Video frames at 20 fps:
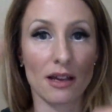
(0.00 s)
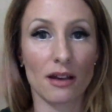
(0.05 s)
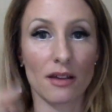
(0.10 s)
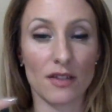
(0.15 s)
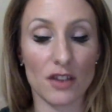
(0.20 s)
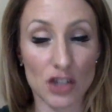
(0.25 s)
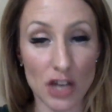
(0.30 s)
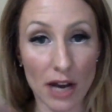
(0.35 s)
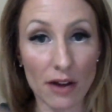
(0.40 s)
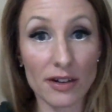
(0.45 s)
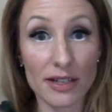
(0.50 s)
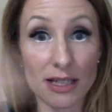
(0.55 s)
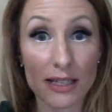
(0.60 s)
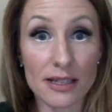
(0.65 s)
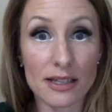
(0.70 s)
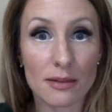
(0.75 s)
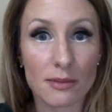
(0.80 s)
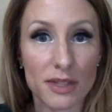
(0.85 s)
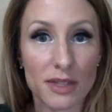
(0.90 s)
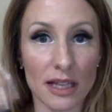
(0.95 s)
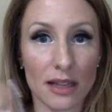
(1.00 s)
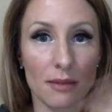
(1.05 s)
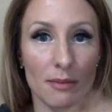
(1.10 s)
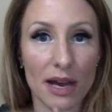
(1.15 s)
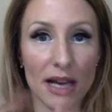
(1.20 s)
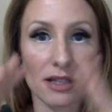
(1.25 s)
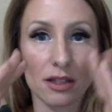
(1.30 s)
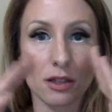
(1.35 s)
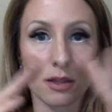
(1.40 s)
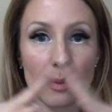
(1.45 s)
the chakra system is like the
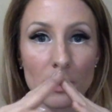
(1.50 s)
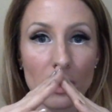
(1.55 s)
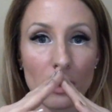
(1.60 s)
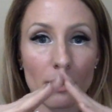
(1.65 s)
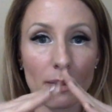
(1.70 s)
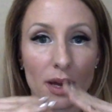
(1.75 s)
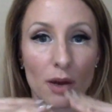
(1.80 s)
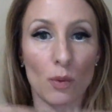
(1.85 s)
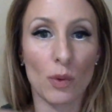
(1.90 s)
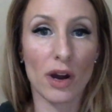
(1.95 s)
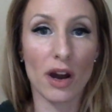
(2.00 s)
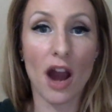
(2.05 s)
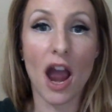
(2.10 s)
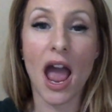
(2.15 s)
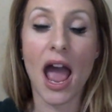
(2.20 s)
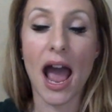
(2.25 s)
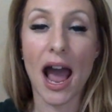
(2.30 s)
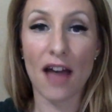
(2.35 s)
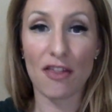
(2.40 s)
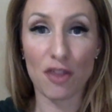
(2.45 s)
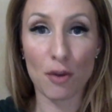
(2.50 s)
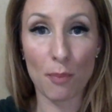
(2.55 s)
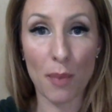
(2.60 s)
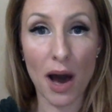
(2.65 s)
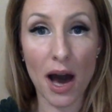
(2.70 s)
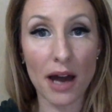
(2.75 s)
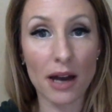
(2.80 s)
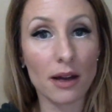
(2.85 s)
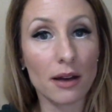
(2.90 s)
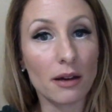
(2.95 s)
Maslow's pyramid, where at the
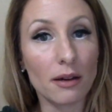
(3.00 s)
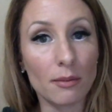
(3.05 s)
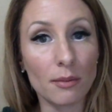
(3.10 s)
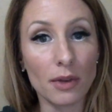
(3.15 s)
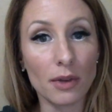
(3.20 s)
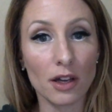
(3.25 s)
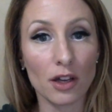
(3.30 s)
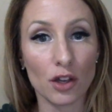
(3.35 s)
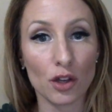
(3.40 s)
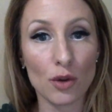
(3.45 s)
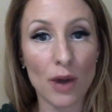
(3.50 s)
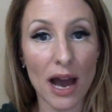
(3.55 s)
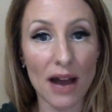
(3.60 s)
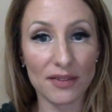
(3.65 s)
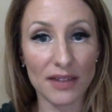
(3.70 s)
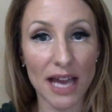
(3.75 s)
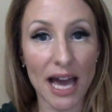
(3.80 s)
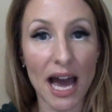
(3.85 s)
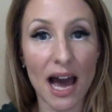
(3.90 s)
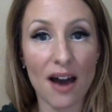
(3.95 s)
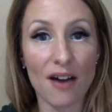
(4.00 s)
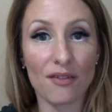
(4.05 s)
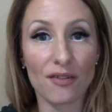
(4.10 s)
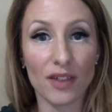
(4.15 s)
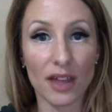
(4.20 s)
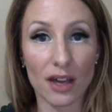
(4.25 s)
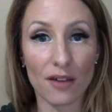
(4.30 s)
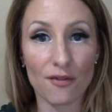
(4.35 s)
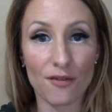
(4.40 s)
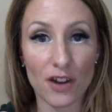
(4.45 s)
bottom you have to have
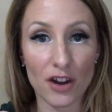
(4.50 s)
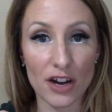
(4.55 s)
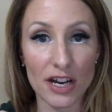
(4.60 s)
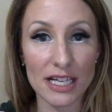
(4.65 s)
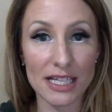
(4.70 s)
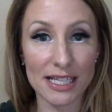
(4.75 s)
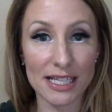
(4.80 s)
like a very